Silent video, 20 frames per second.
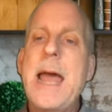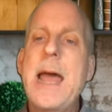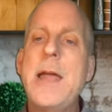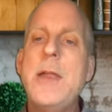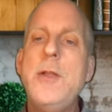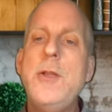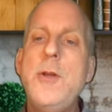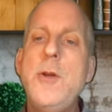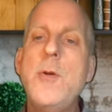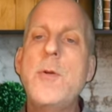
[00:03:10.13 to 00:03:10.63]

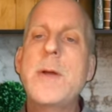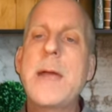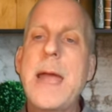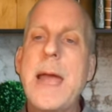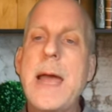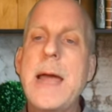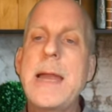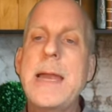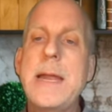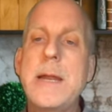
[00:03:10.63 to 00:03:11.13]
And you
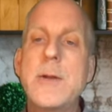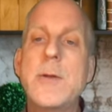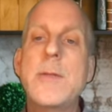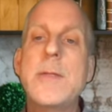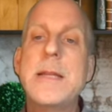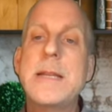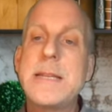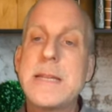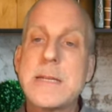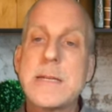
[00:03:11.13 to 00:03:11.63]
can enter
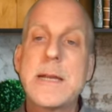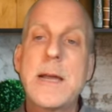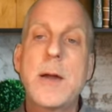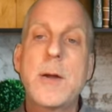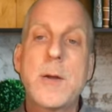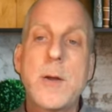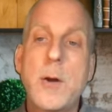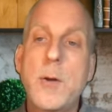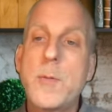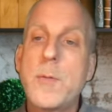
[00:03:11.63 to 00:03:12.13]
the
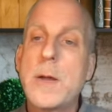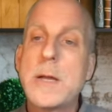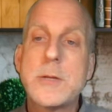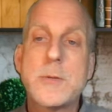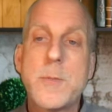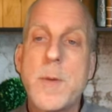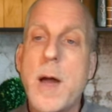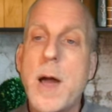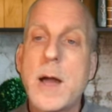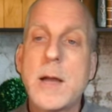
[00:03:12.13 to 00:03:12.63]
discount code
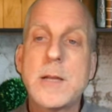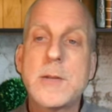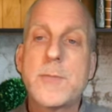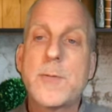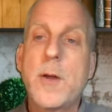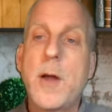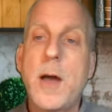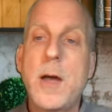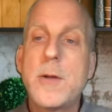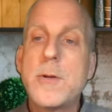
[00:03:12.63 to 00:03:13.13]
RussRocks
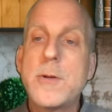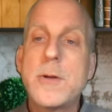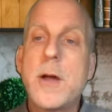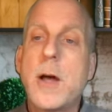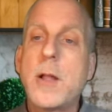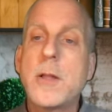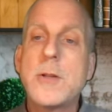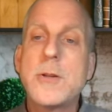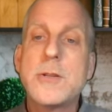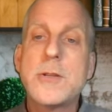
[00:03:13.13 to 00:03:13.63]
for
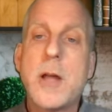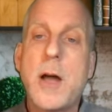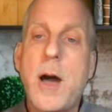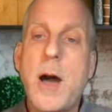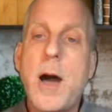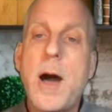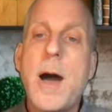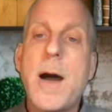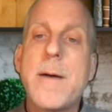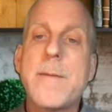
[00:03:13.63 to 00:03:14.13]
$100
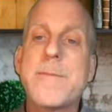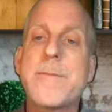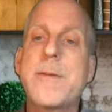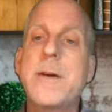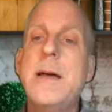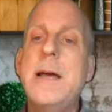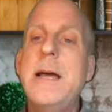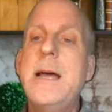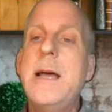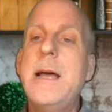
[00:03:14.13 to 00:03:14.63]
off